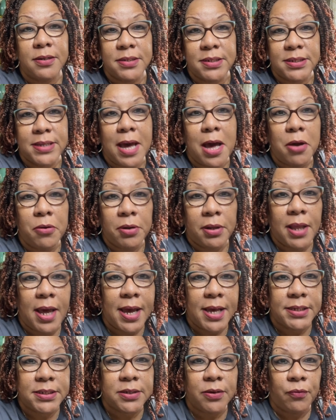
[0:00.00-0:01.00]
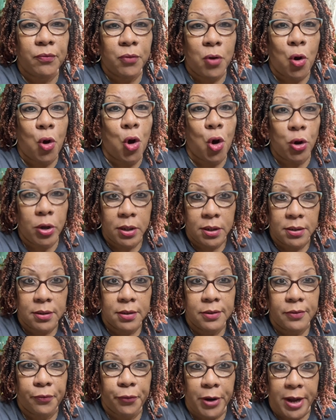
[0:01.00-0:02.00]
style glass wrong
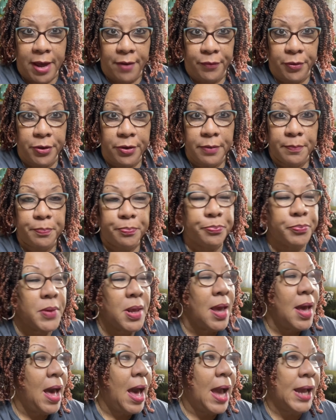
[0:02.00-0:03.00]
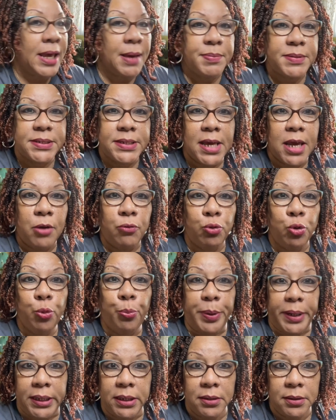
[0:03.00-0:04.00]
forever. I kept saying
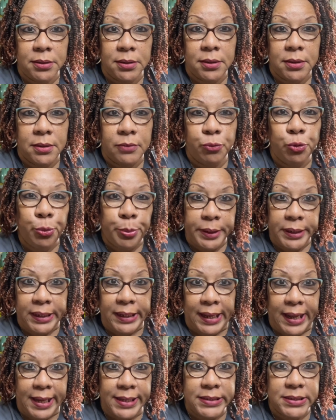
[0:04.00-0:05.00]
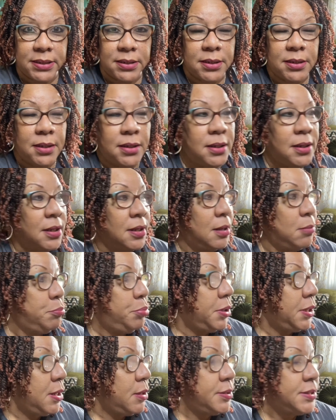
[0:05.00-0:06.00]
Reuben glass,
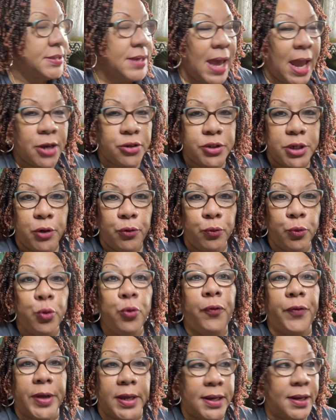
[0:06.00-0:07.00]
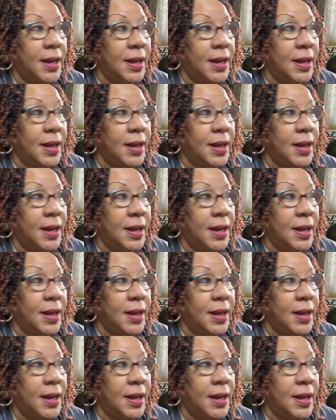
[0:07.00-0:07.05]
but it was actually Reuven,